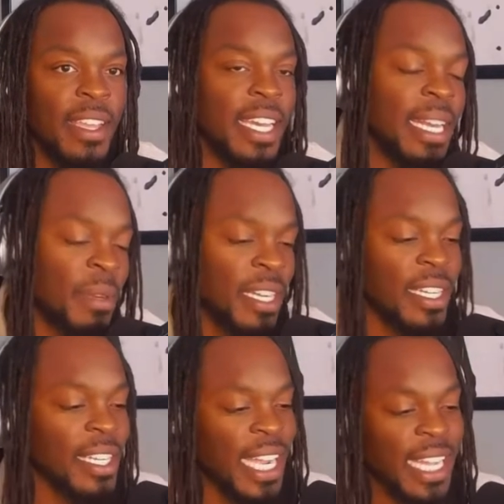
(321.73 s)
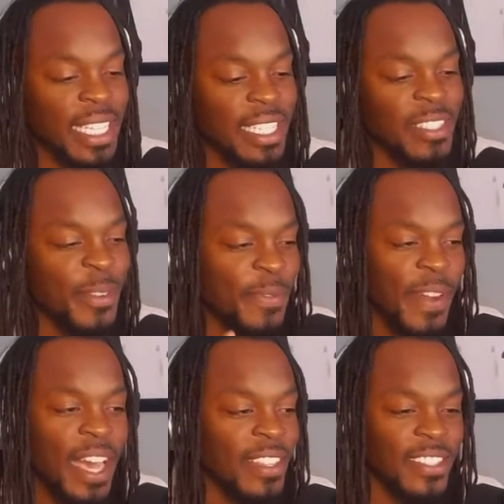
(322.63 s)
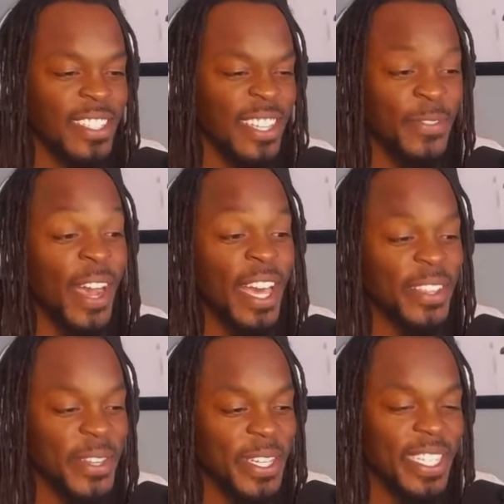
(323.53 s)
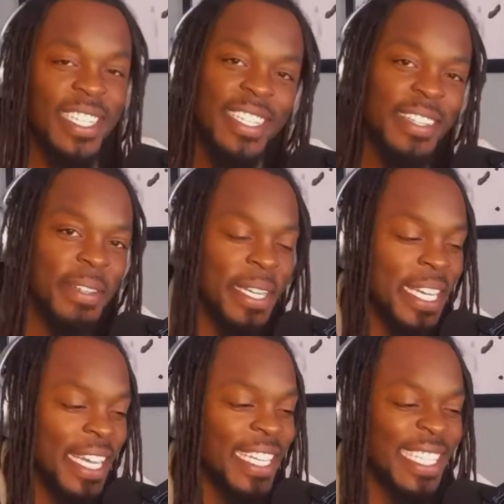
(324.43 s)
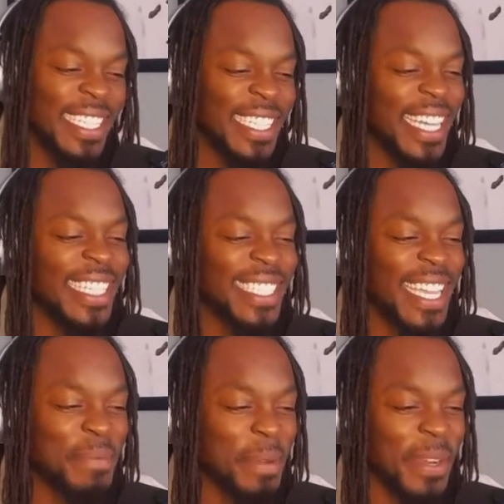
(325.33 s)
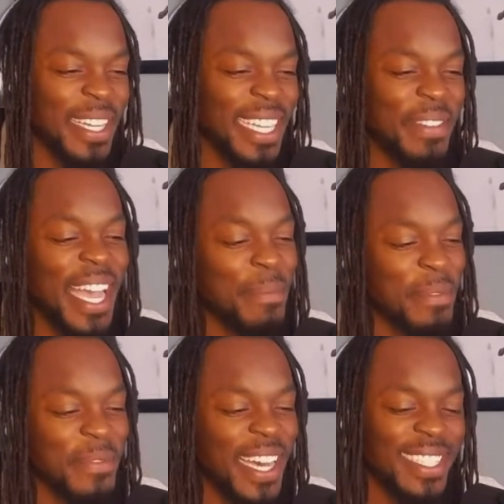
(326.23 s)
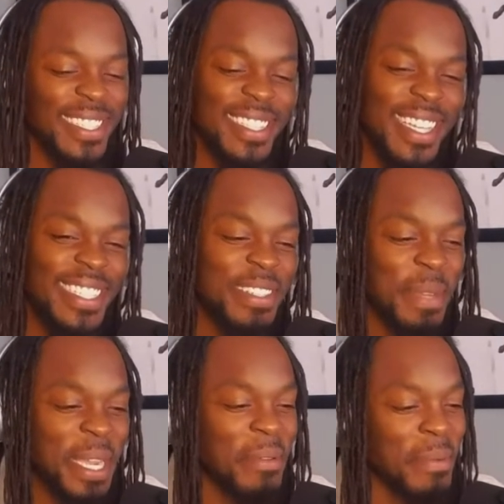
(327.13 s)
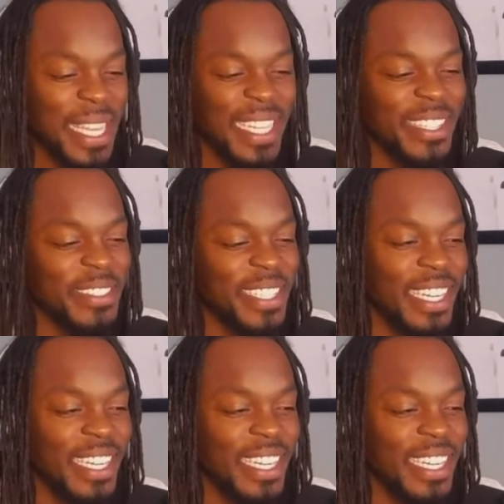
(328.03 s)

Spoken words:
And I'm going to connect this to fatherhood. And in the next segment, we're going to give a happy Father's Day. So bear with me. I know you see that on